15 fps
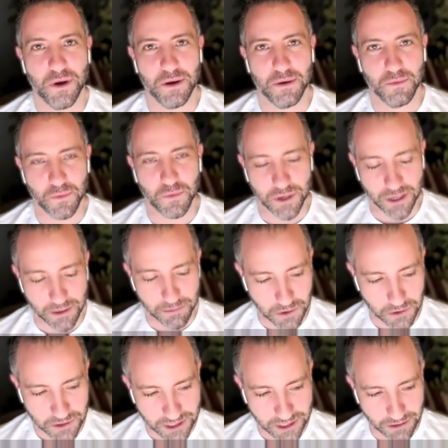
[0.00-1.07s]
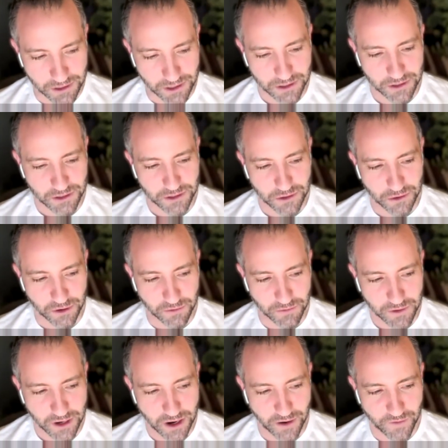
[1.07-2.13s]
Uh, we mostly sort of
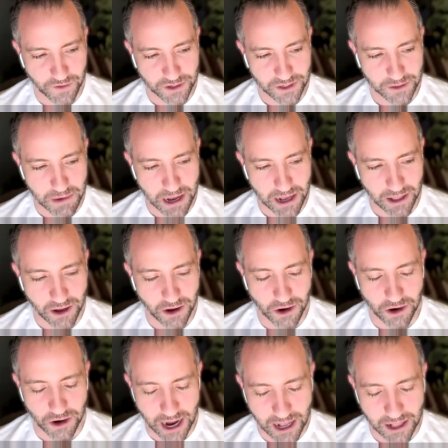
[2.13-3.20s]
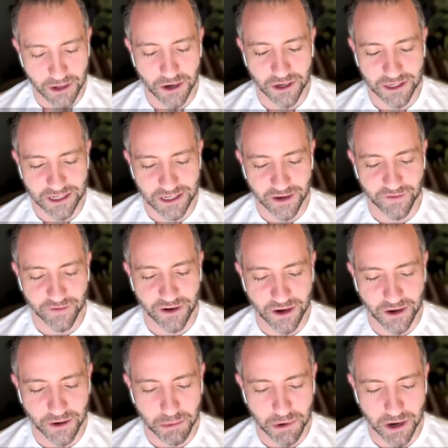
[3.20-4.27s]
covered some Al- our Al Anon stuff in
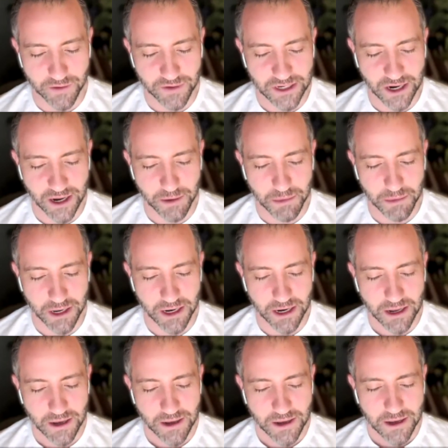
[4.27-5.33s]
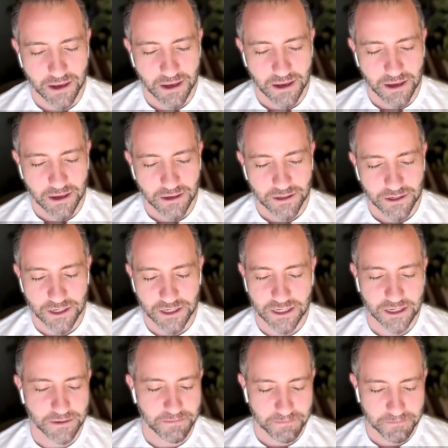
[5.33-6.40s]
our private time, but
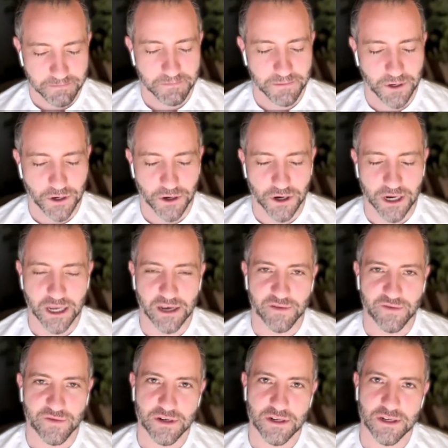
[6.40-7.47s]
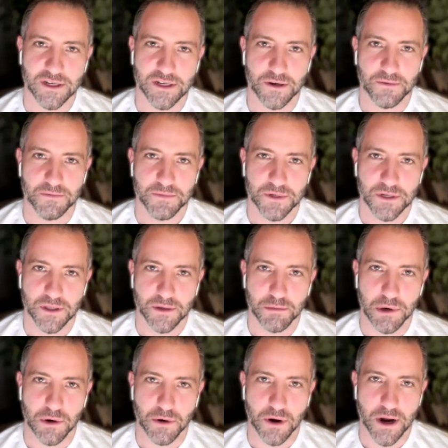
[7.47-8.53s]
just you're a gift, you know, to the
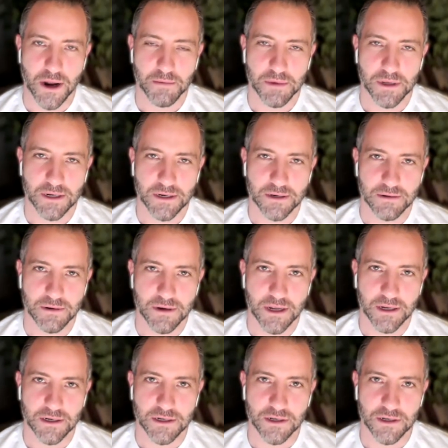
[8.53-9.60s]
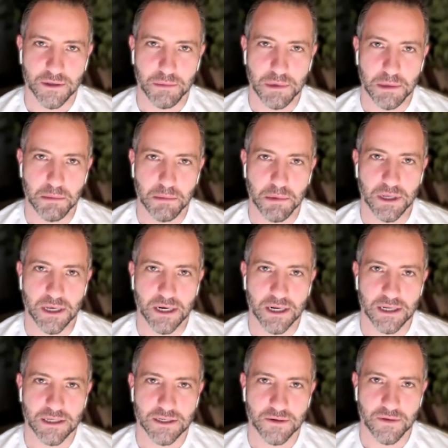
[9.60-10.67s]
program and and to the people in
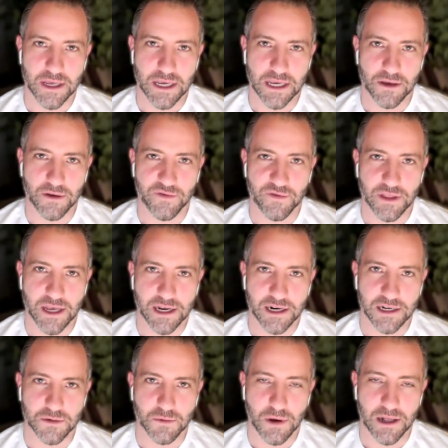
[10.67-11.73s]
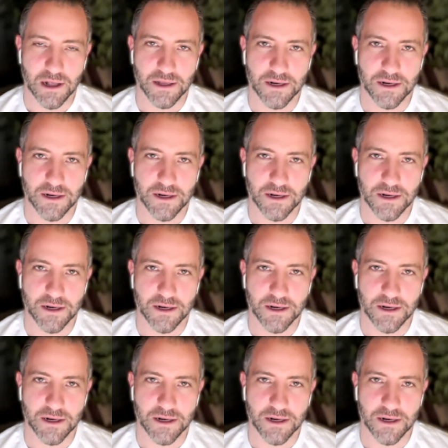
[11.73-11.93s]
it. So thank you for that as well.